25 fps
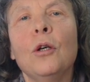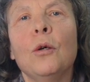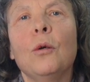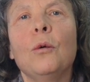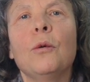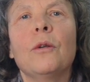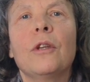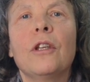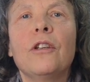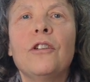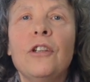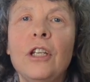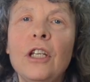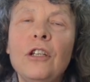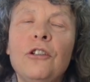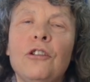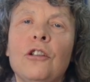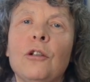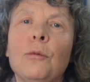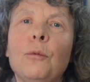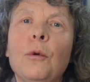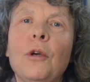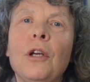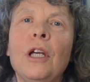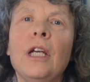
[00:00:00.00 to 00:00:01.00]
or the
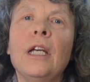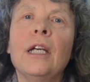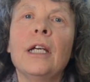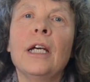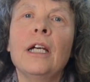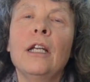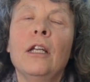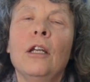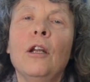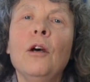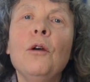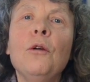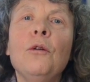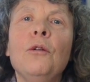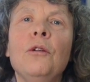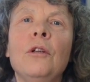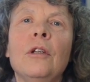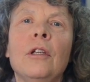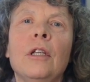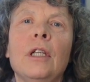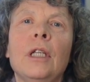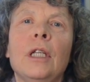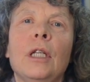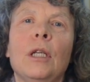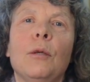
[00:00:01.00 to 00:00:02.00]
teacher working alone